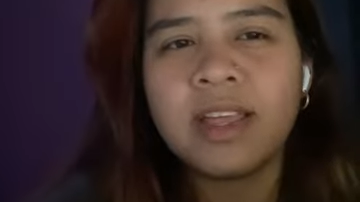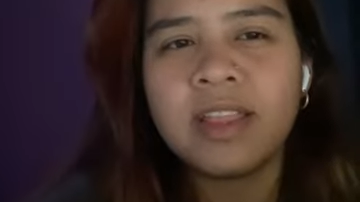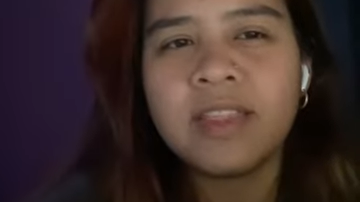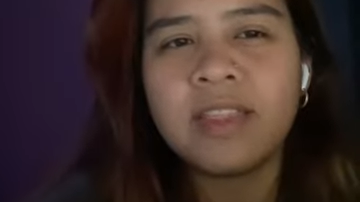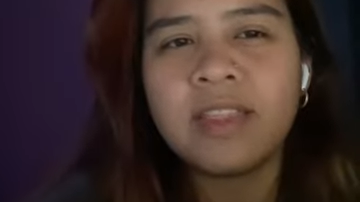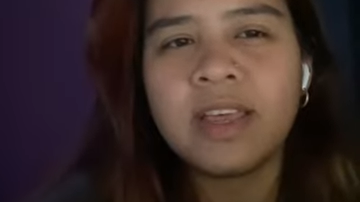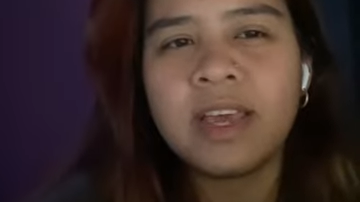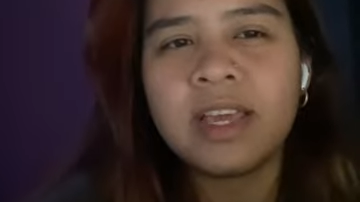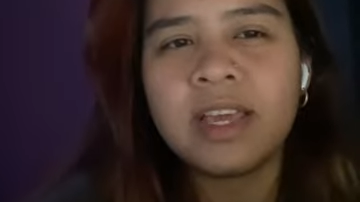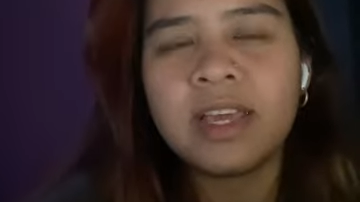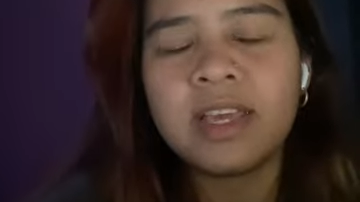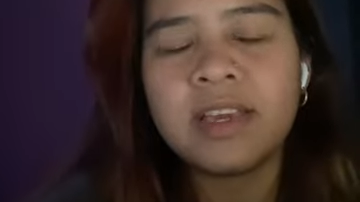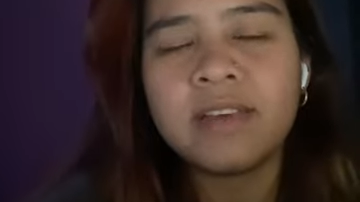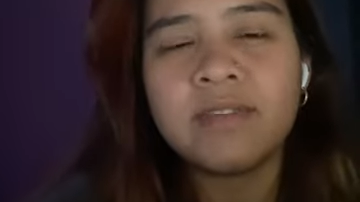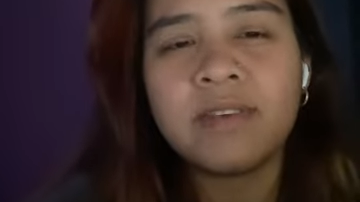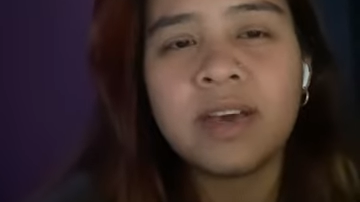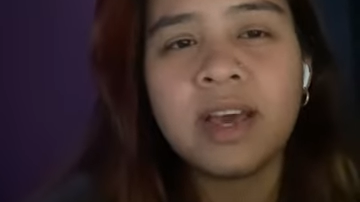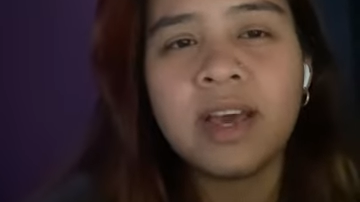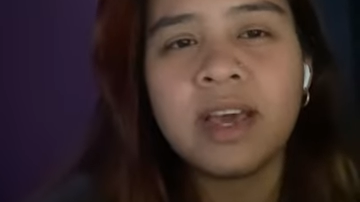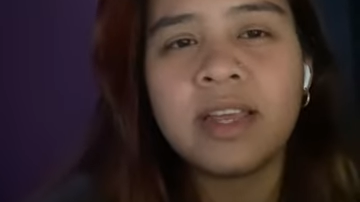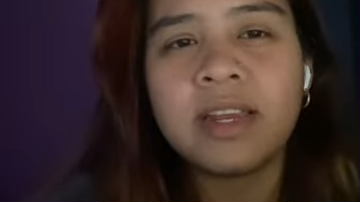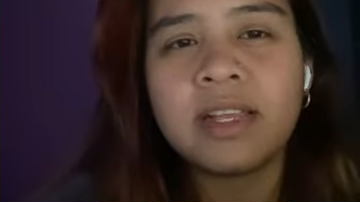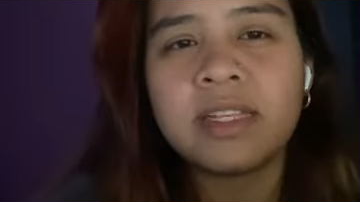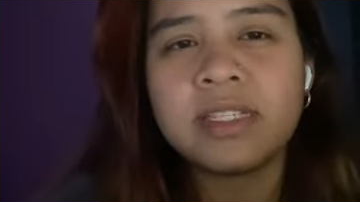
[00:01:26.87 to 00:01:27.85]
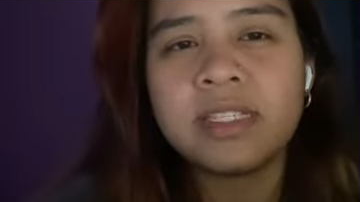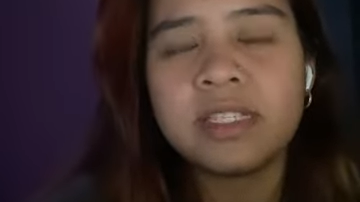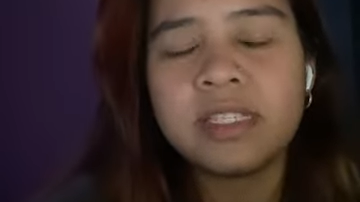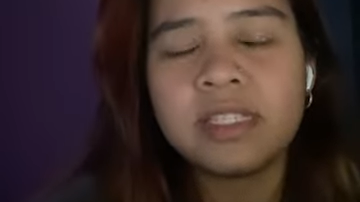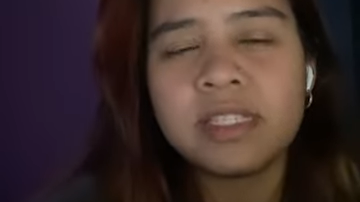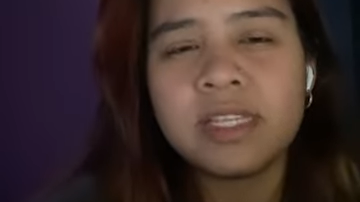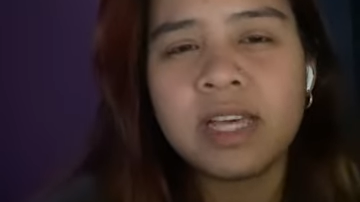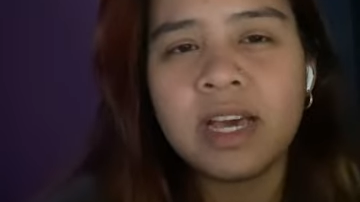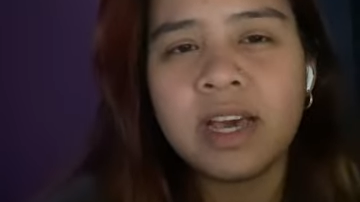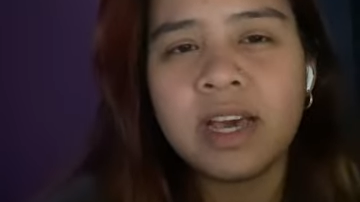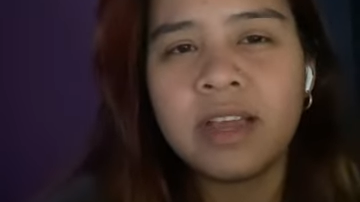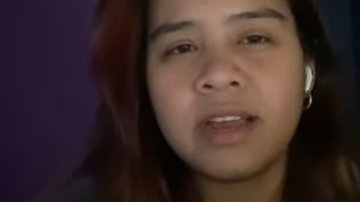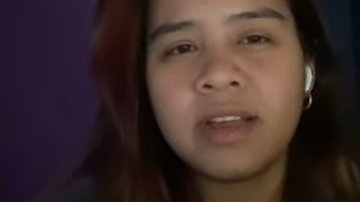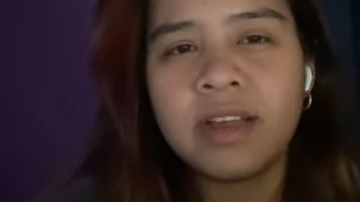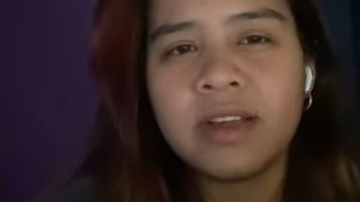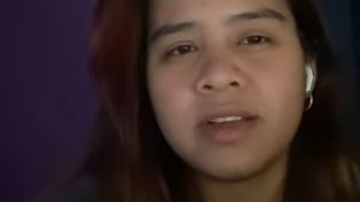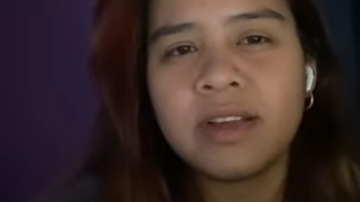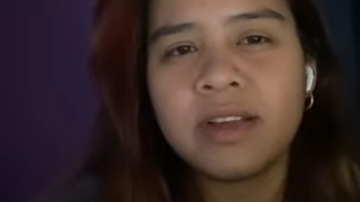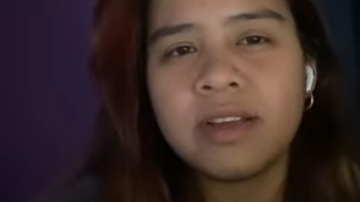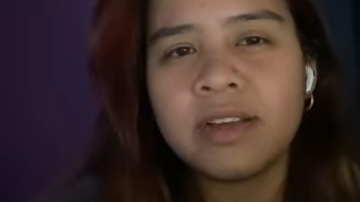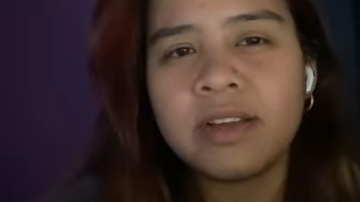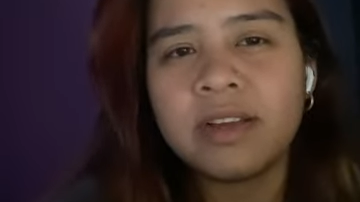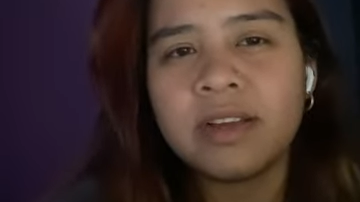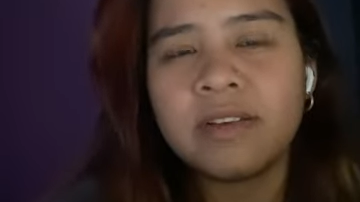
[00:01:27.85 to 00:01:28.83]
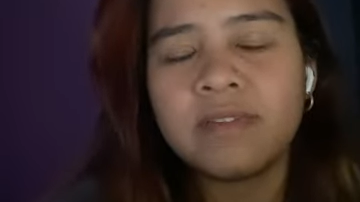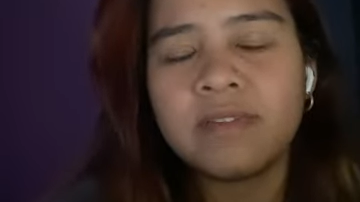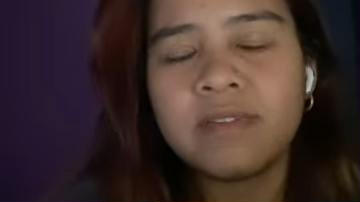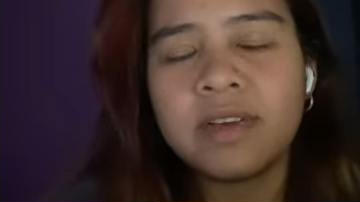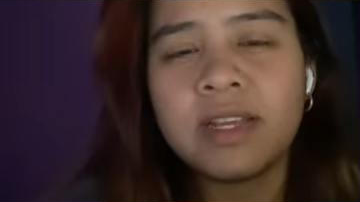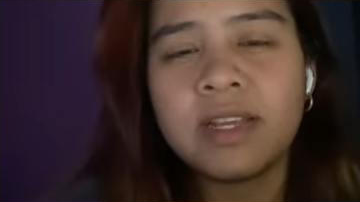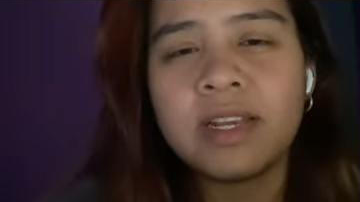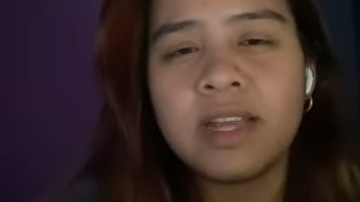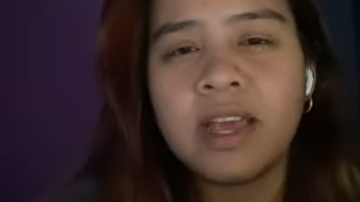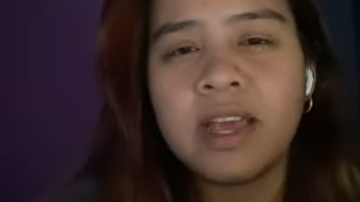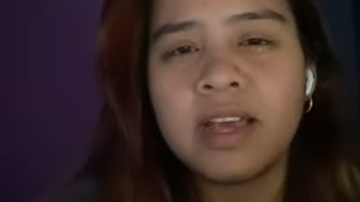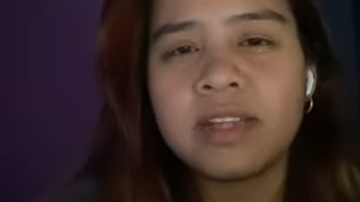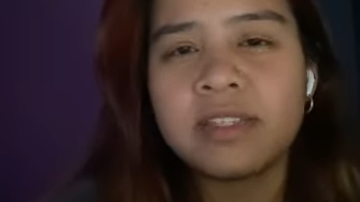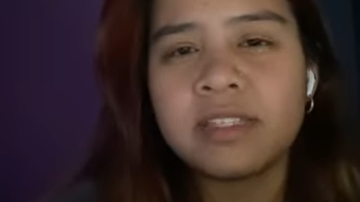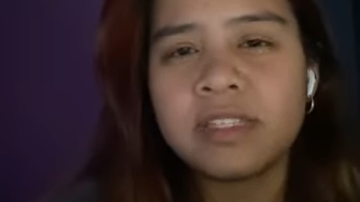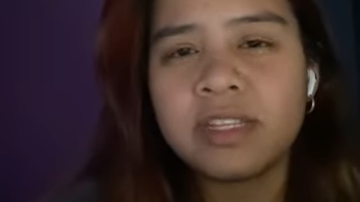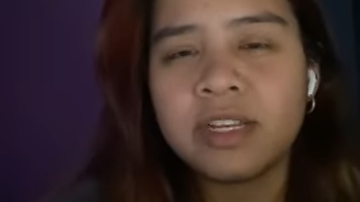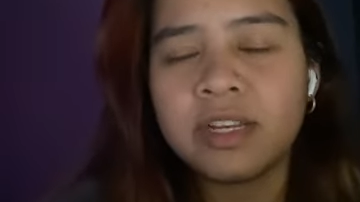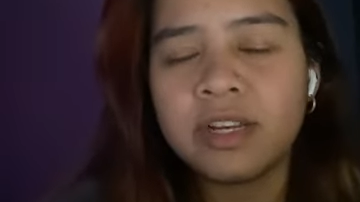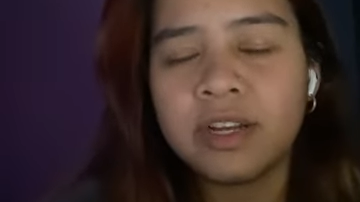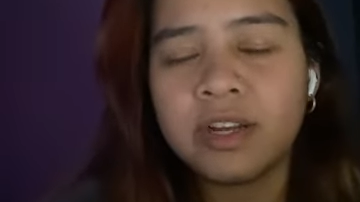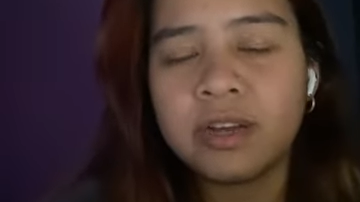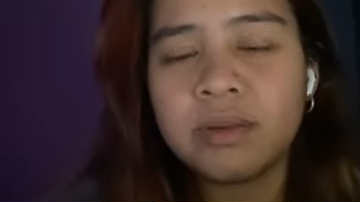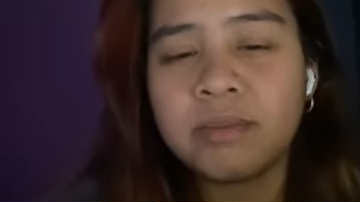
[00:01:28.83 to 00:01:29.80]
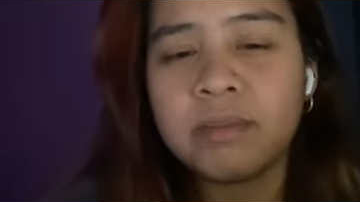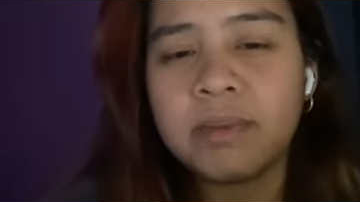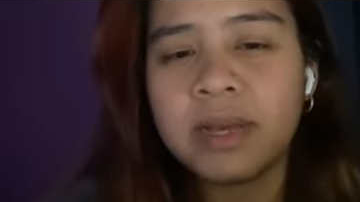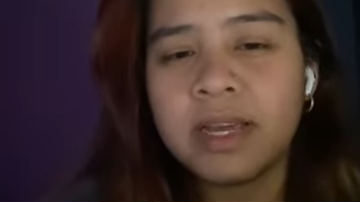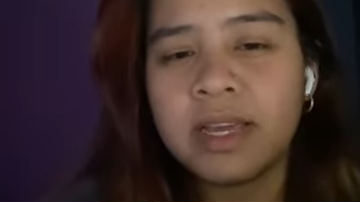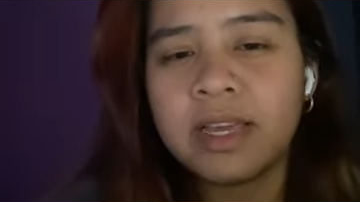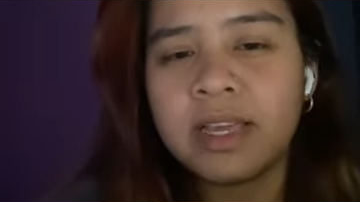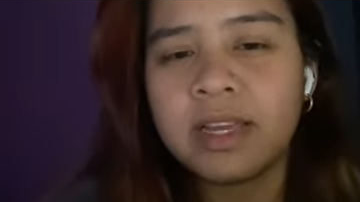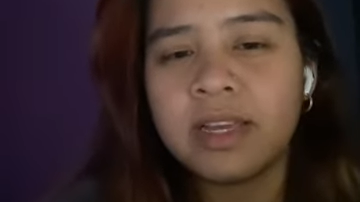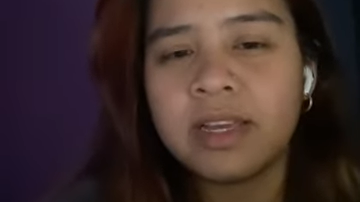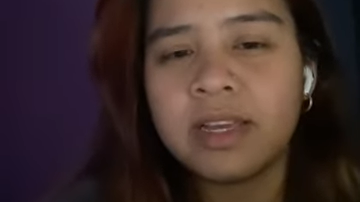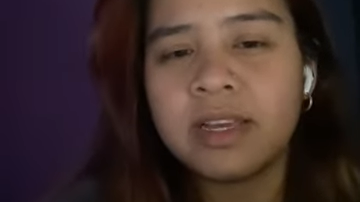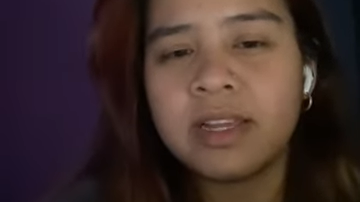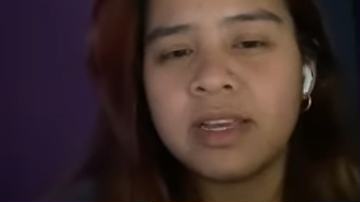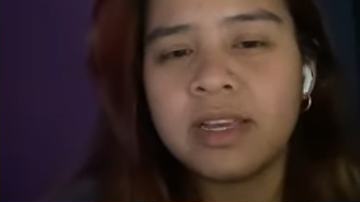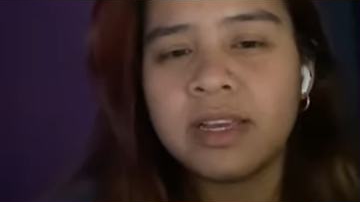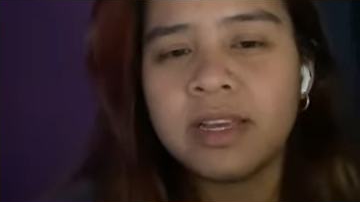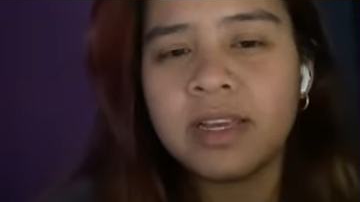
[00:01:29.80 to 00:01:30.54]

that Eve had a desire of enhancing her mind,